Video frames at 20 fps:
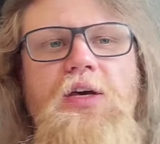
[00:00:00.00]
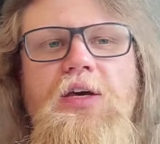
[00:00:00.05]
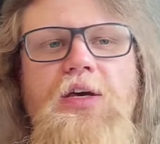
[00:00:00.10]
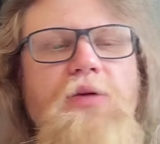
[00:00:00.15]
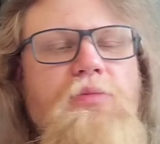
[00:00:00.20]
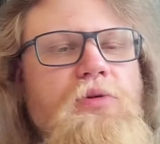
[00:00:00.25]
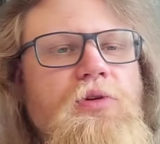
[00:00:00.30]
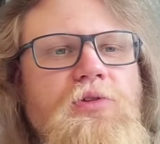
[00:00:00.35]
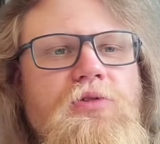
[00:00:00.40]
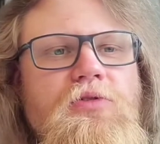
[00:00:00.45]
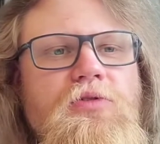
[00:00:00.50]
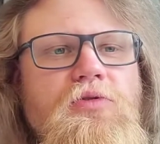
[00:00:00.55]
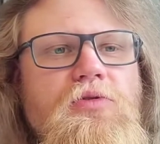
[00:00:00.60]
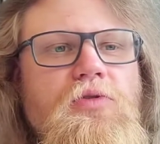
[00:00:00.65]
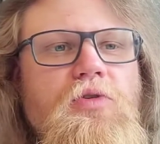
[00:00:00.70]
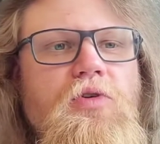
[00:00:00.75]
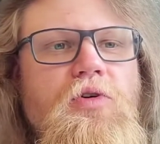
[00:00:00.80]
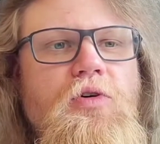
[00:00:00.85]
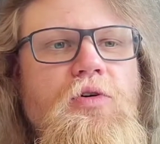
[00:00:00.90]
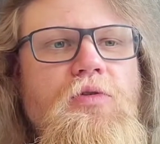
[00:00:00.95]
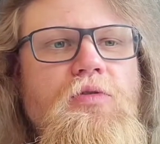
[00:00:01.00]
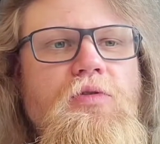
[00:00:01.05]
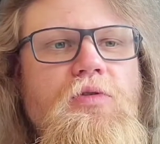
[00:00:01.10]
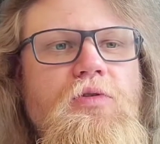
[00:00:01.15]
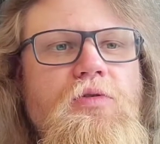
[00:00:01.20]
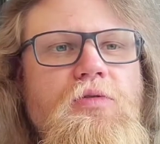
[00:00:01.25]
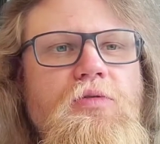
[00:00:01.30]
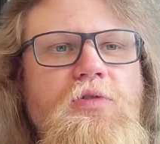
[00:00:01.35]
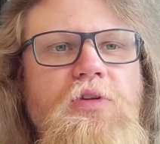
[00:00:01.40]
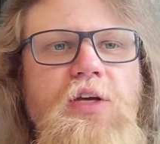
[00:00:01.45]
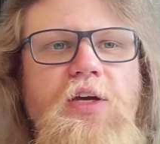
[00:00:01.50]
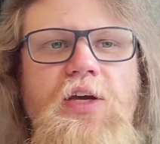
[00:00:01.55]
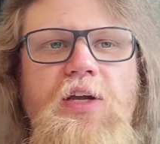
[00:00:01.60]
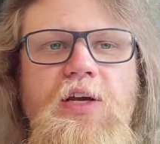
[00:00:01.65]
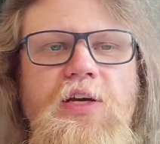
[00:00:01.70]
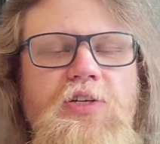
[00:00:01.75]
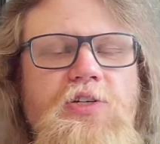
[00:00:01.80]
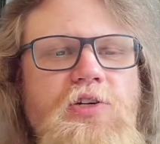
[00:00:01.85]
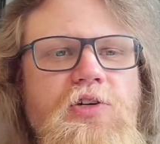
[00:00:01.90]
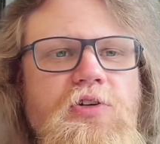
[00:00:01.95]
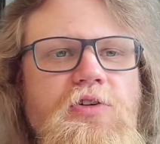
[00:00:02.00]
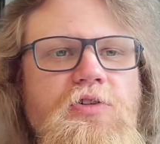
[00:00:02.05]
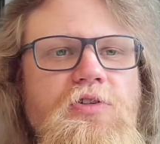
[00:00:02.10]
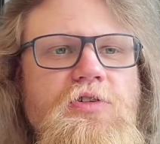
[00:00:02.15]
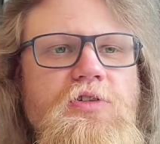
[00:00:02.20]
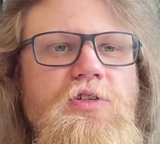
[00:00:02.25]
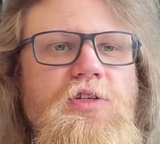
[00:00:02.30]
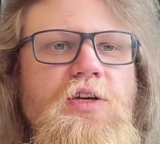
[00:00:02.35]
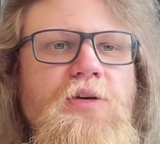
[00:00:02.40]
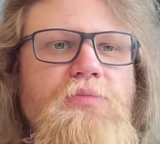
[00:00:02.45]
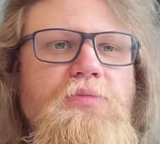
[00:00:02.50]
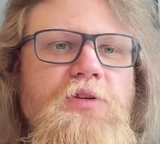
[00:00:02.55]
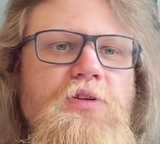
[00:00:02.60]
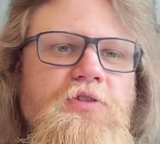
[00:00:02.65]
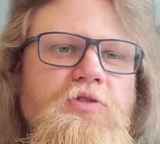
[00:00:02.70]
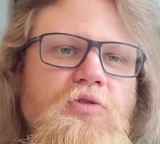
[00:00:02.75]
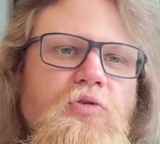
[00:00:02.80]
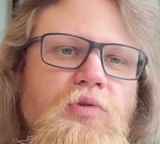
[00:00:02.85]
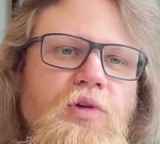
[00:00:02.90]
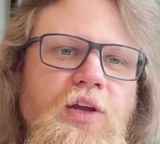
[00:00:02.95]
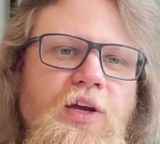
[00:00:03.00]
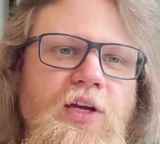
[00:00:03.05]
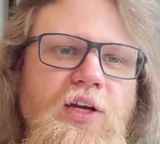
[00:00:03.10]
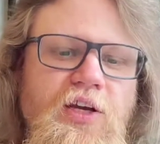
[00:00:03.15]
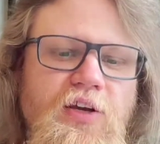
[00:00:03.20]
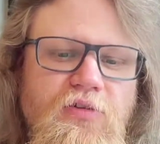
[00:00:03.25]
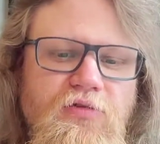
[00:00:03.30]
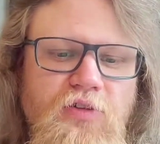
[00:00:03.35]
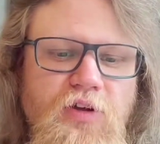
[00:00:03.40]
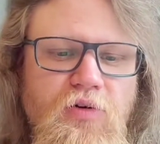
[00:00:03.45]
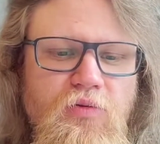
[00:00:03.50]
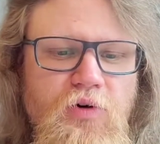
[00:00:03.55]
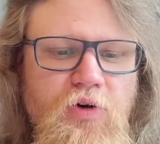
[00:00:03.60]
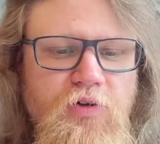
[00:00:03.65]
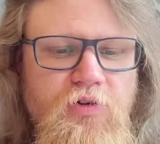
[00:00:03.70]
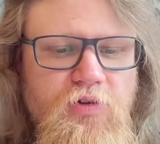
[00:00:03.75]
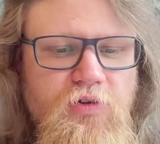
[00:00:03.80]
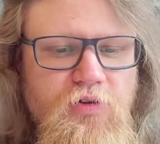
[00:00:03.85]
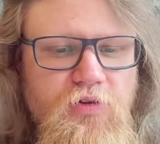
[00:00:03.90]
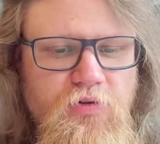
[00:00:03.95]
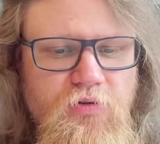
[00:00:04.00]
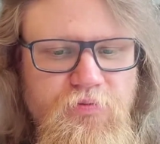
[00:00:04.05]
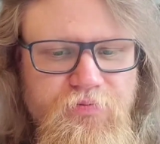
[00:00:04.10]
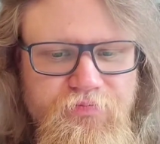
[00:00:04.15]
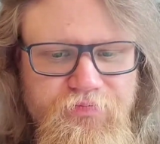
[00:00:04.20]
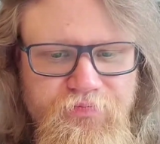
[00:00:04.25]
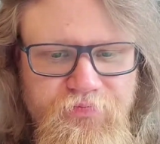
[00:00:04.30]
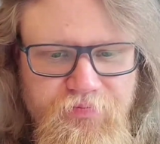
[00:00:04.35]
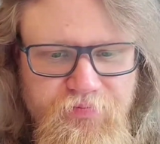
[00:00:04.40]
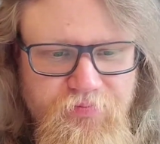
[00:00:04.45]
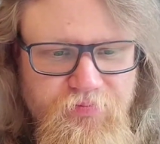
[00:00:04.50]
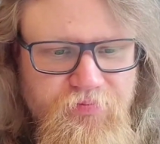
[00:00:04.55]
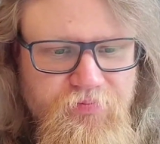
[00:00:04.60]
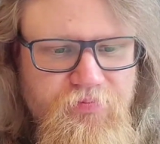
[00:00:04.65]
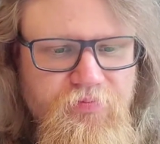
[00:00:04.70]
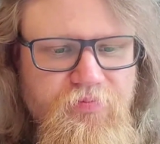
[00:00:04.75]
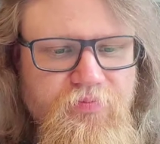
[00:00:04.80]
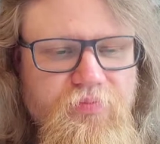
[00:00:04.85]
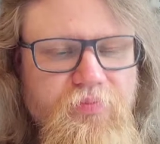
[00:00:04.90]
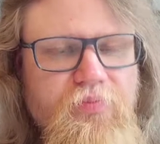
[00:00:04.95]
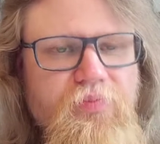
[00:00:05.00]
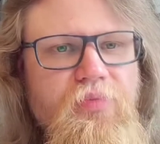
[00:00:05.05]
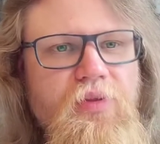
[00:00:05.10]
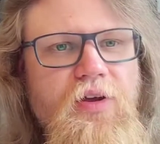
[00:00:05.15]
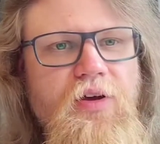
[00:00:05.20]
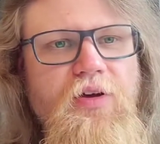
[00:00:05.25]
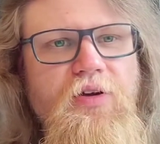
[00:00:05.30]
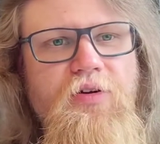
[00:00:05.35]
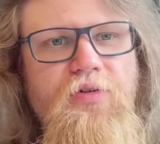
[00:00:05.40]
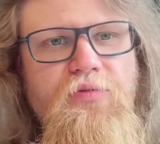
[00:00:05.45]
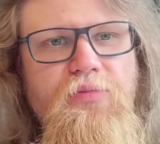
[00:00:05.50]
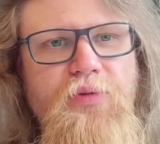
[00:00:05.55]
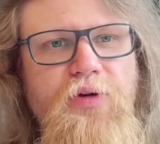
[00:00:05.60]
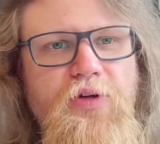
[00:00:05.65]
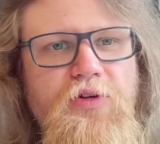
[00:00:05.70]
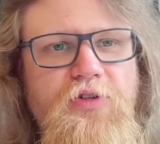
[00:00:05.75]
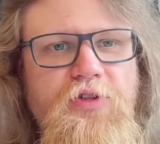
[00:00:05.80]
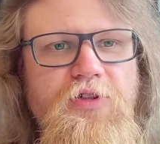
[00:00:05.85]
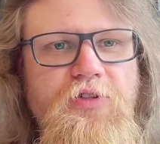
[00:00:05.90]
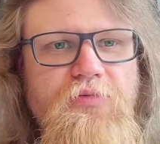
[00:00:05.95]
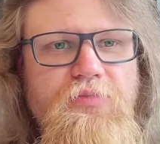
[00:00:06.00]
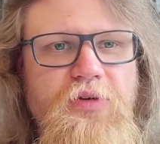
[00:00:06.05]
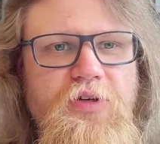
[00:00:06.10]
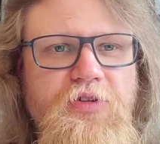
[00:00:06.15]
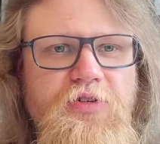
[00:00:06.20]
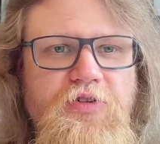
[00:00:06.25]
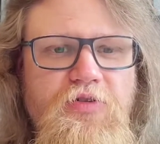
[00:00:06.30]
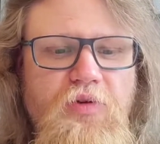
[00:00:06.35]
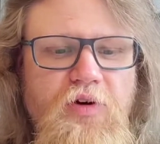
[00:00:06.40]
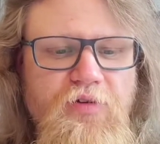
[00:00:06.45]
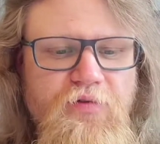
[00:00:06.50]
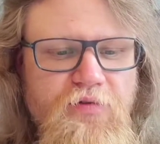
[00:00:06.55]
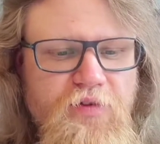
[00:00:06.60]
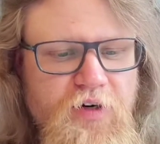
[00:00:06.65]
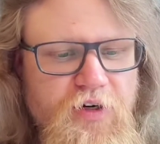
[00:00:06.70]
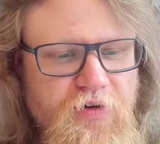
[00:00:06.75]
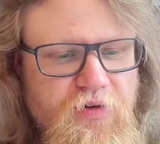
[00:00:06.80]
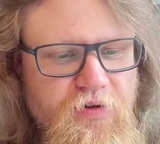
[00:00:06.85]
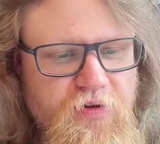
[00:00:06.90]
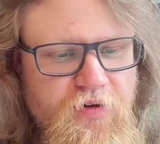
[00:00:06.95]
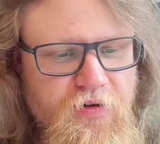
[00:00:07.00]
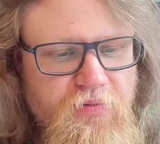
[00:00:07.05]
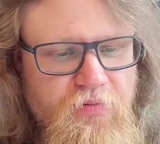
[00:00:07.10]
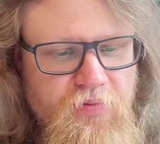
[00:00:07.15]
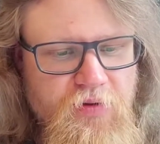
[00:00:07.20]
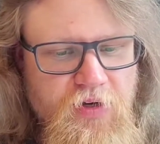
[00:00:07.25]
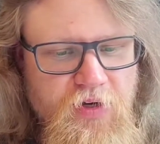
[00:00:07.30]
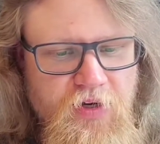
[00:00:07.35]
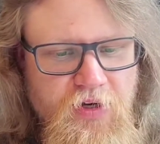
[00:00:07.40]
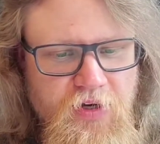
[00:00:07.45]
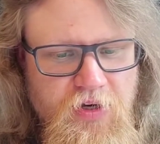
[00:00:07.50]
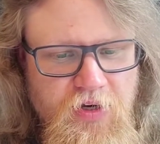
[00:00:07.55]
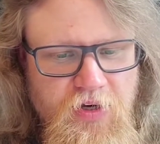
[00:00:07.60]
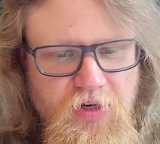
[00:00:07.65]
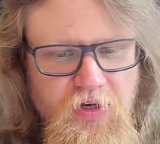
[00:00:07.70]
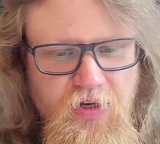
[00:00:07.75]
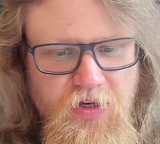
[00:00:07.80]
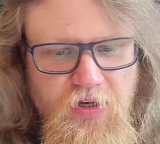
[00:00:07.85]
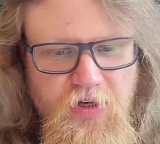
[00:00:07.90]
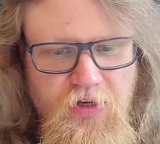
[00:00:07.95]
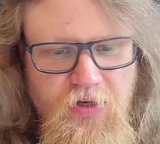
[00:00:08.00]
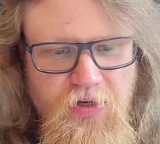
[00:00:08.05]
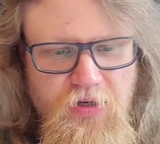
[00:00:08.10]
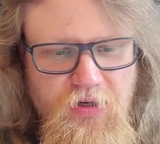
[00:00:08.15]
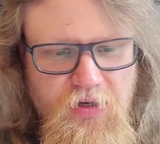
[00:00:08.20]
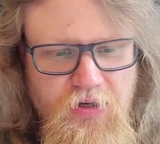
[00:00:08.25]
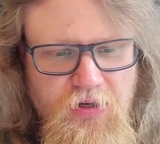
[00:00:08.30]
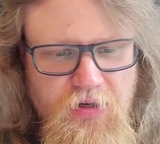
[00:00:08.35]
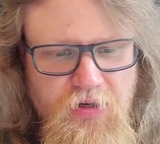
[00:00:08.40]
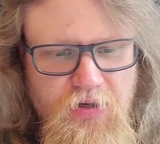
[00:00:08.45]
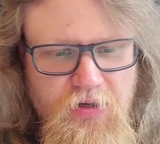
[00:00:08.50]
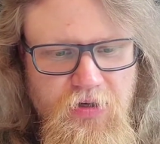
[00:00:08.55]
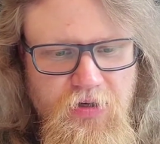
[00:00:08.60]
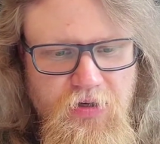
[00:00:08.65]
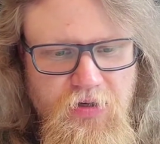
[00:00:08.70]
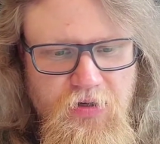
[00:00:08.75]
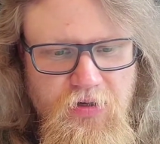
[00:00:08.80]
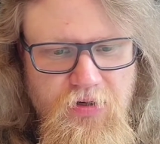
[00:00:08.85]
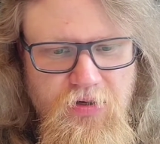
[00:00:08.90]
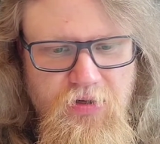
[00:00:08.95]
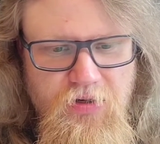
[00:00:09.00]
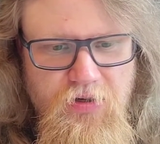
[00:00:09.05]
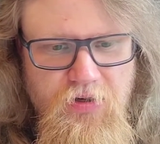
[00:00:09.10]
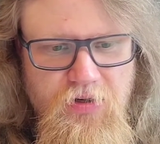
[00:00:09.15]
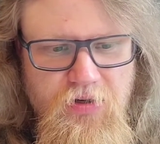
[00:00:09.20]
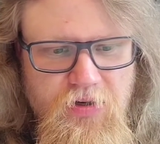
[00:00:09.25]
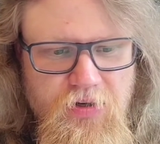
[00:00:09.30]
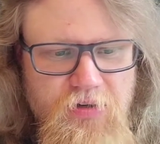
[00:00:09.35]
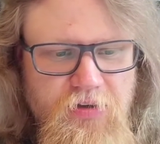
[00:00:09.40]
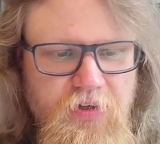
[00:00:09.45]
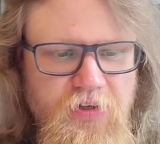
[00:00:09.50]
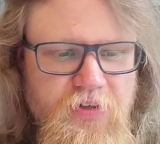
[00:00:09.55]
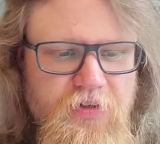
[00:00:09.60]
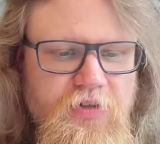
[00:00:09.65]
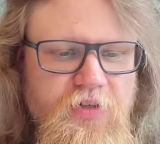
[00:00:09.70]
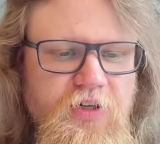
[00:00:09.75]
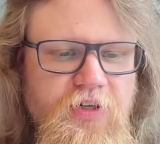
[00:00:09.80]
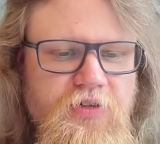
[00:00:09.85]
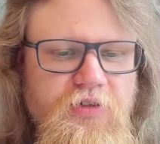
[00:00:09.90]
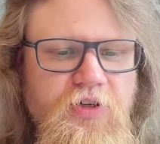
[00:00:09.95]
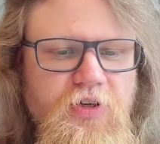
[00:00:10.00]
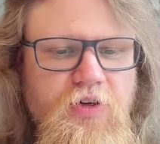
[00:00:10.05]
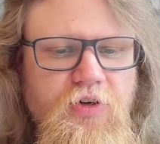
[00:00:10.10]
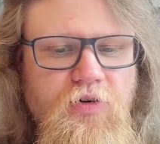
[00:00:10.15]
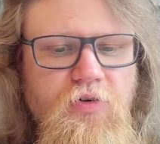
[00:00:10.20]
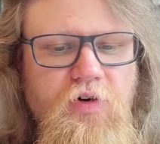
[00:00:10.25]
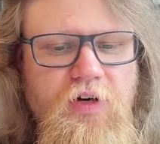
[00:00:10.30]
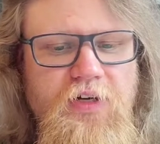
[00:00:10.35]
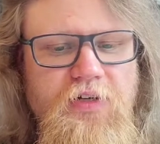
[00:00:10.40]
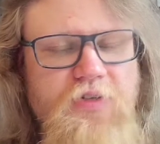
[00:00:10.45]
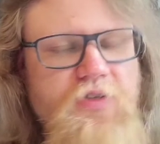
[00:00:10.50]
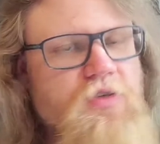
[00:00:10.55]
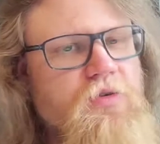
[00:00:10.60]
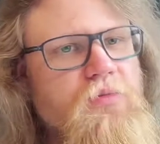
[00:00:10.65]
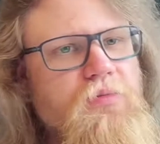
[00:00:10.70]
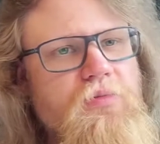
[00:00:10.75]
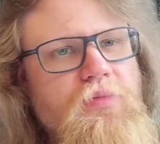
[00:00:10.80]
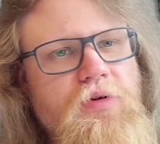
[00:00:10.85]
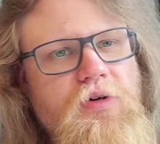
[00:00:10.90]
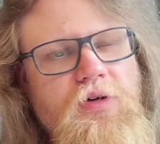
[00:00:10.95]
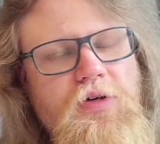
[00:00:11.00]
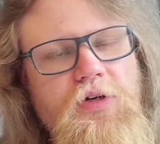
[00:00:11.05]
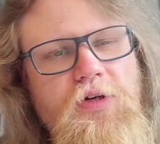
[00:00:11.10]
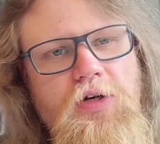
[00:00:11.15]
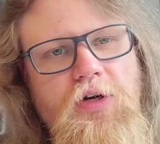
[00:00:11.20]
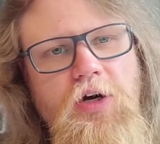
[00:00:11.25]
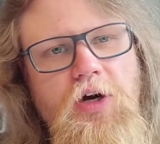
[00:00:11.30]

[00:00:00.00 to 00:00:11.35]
able to, or they can actually just skip this old lady if they want to, because she's being so unfair to them. And then Setsuko has some